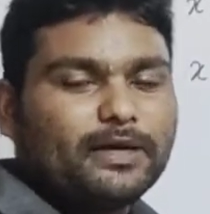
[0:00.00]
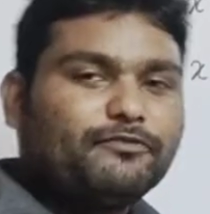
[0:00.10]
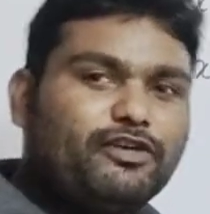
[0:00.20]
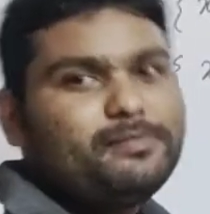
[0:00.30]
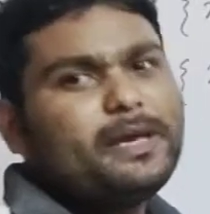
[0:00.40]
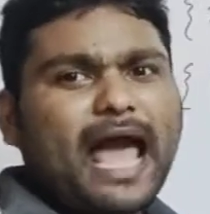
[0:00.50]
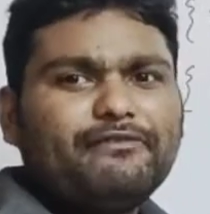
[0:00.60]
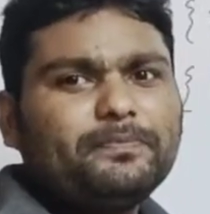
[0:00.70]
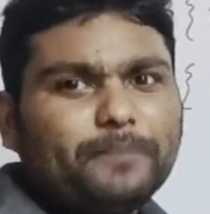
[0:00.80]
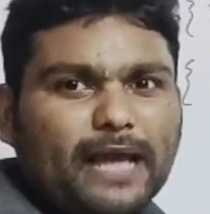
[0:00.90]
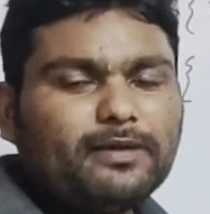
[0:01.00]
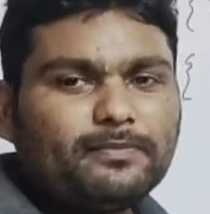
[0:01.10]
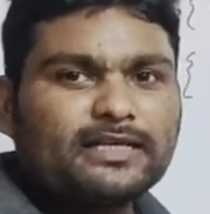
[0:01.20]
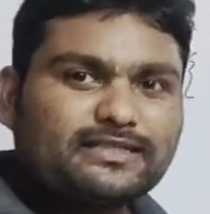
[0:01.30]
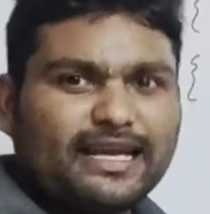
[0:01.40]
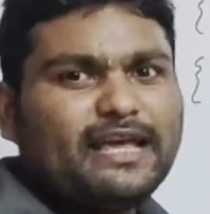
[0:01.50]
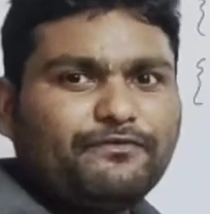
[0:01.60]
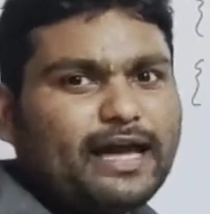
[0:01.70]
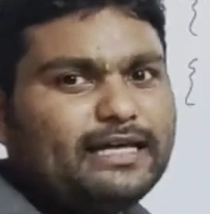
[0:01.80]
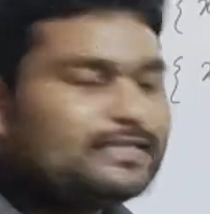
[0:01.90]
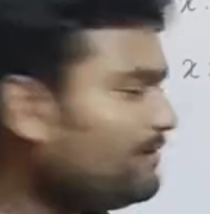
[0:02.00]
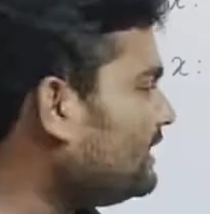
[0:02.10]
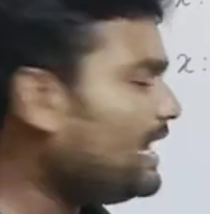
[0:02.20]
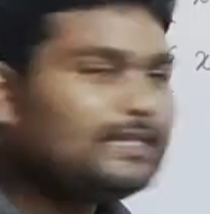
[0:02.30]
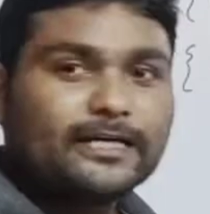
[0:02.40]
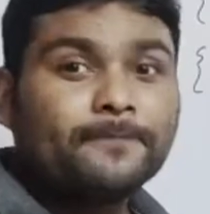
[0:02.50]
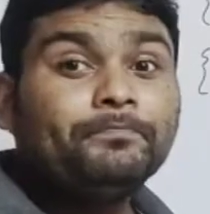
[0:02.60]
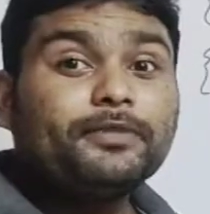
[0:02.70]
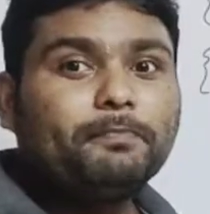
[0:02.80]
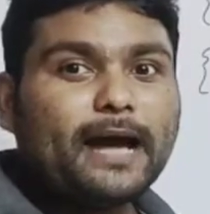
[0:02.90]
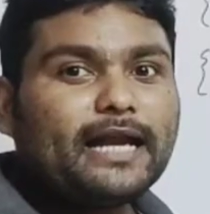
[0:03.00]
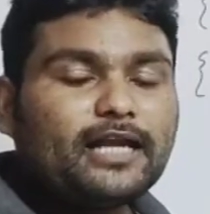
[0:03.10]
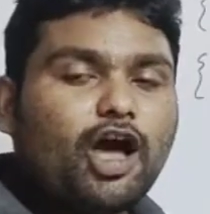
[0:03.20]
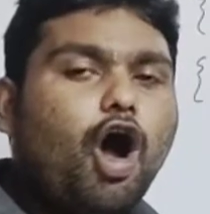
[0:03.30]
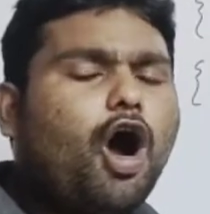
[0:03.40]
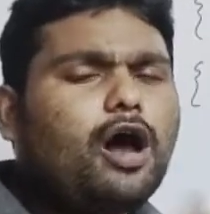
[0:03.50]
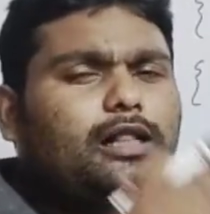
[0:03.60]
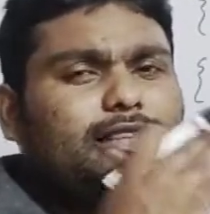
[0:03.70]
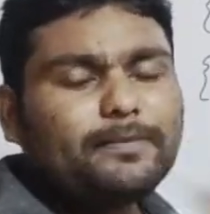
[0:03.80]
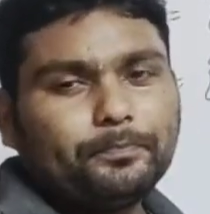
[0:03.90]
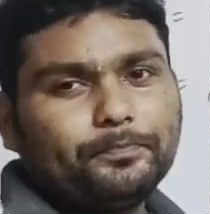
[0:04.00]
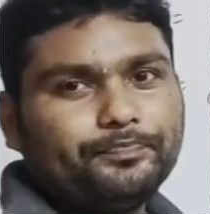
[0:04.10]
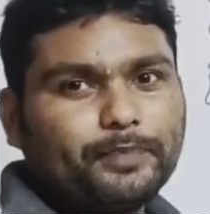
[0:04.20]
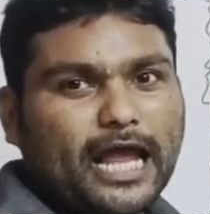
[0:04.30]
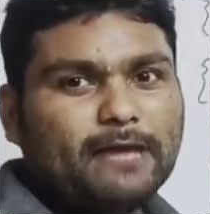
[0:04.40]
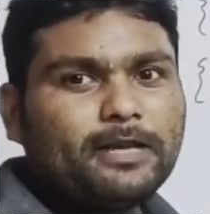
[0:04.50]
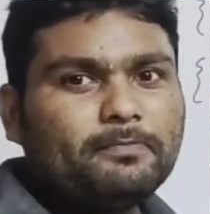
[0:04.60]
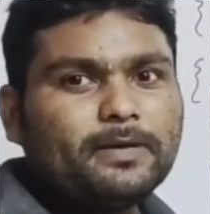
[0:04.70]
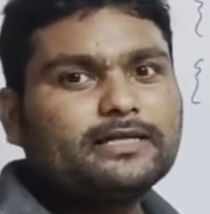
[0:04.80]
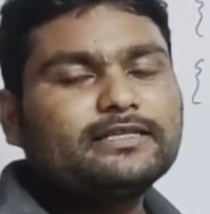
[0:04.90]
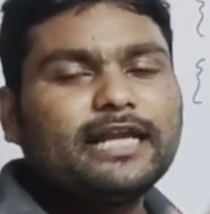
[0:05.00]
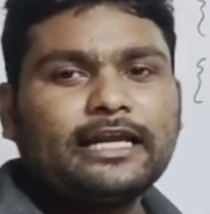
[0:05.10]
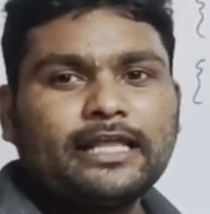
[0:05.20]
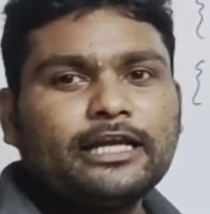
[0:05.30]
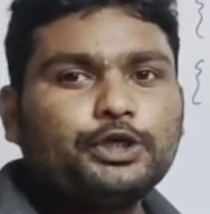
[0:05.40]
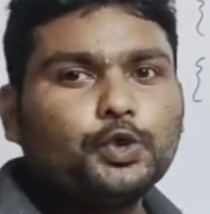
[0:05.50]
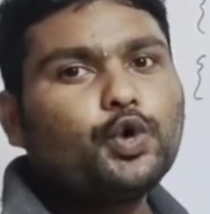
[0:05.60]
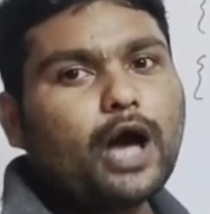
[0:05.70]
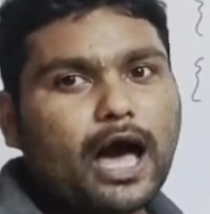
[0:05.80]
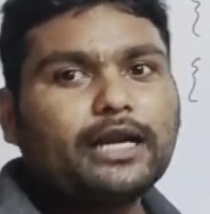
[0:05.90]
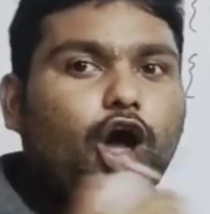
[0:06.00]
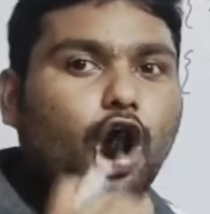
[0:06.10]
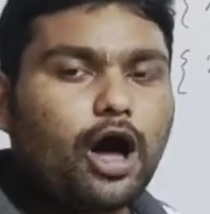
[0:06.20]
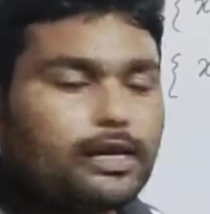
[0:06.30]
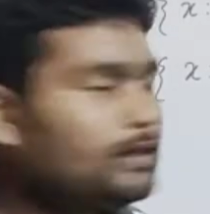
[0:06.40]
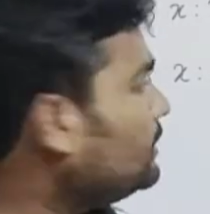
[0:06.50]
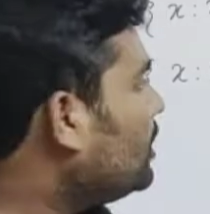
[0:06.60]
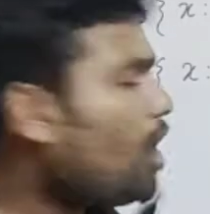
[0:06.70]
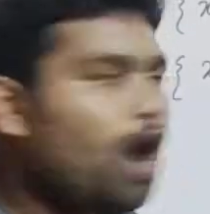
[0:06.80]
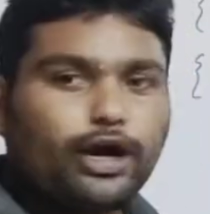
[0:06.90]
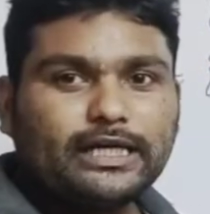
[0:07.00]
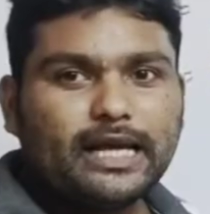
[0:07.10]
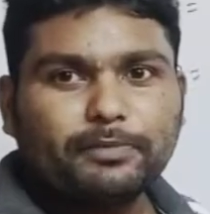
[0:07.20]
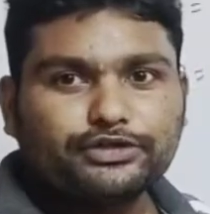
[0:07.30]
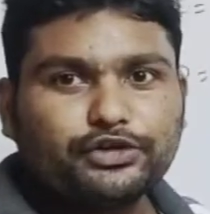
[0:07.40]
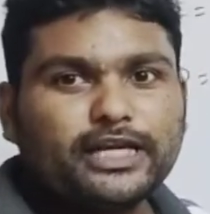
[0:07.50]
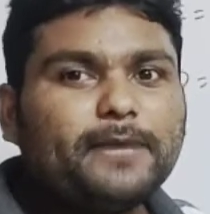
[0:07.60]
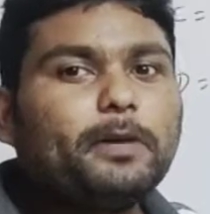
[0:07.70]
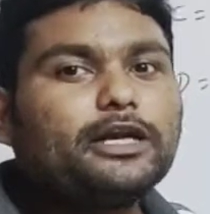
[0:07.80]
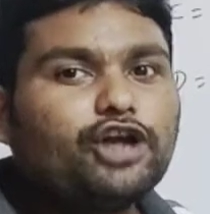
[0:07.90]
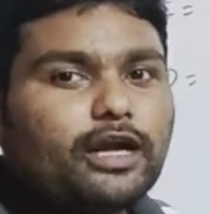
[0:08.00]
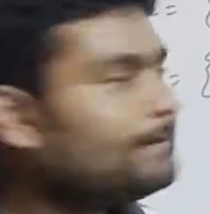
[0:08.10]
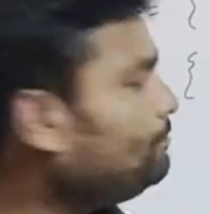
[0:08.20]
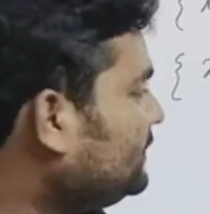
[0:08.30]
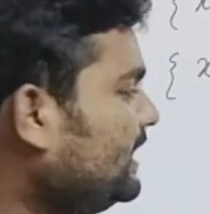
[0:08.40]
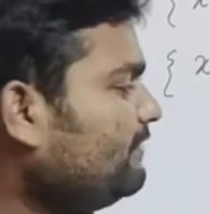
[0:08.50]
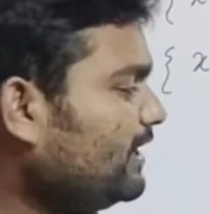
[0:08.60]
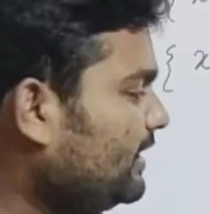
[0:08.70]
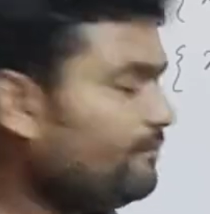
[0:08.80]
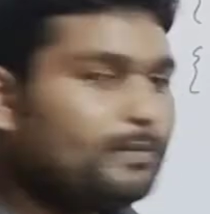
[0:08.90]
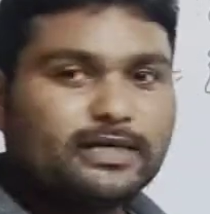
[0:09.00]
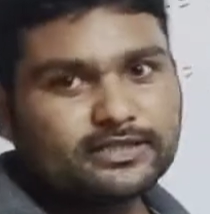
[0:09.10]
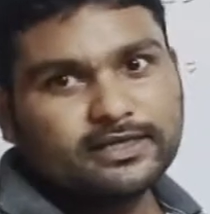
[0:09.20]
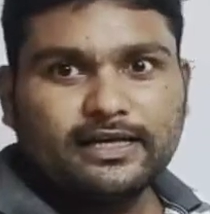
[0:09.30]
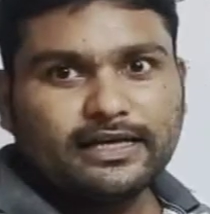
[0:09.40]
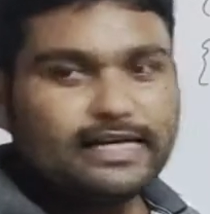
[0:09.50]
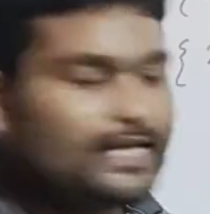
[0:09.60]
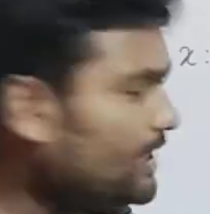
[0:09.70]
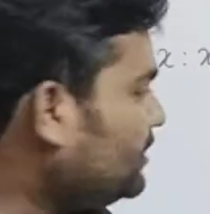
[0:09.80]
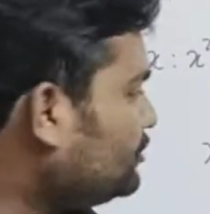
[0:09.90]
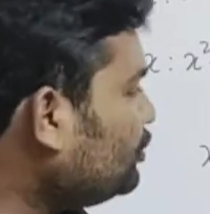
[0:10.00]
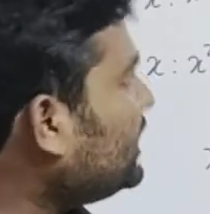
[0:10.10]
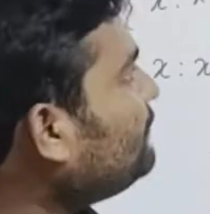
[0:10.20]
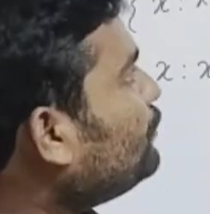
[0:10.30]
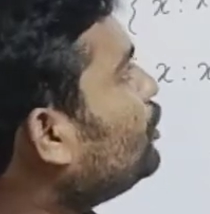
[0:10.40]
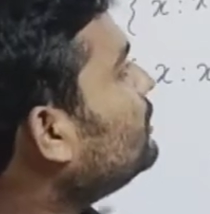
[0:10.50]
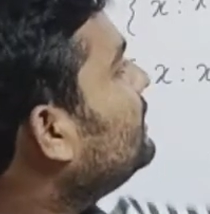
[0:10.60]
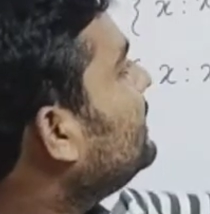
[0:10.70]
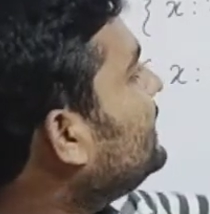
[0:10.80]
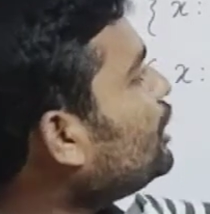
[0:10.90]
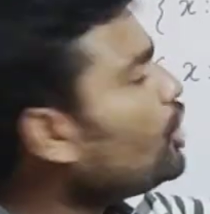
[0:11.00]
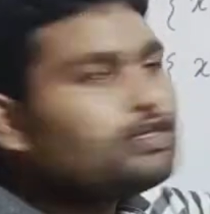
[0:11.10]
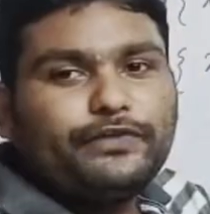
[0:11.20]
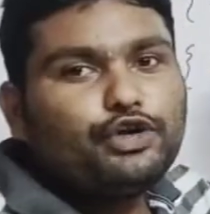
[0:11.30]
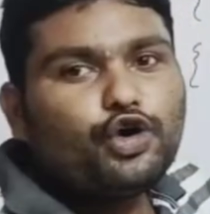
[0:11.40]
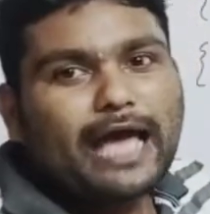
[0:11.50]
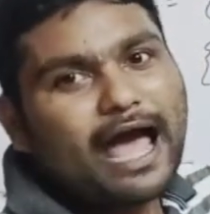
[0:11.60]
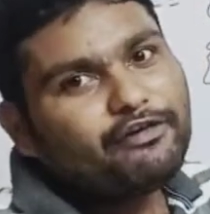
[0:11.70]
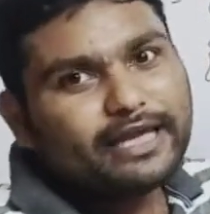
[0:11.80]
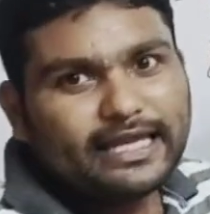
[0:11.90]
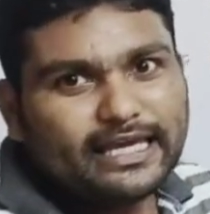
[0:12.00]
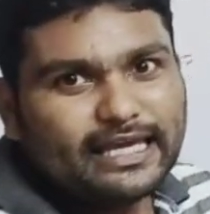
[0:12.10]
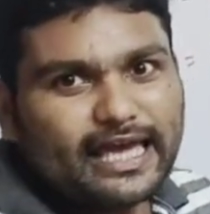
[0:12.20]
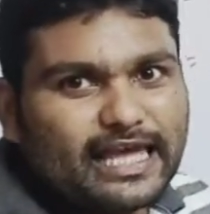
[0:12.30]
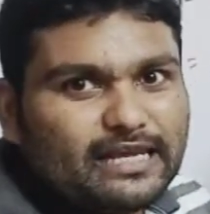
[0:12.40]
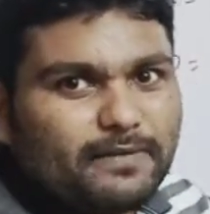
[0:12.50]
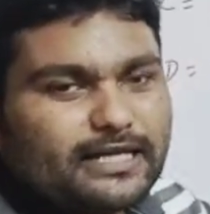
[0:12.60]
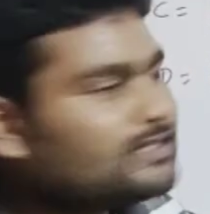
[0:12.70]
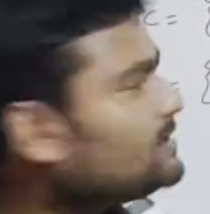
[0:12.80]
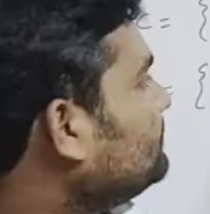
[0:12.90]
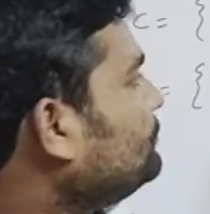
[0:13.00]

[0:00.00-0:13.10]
We will be having prime numbers 3, 5, 7 like that. But all the prime numbers greater than 2 are all odd numbers only but not even numbers. Clear? So therefore here also we don't have any elements.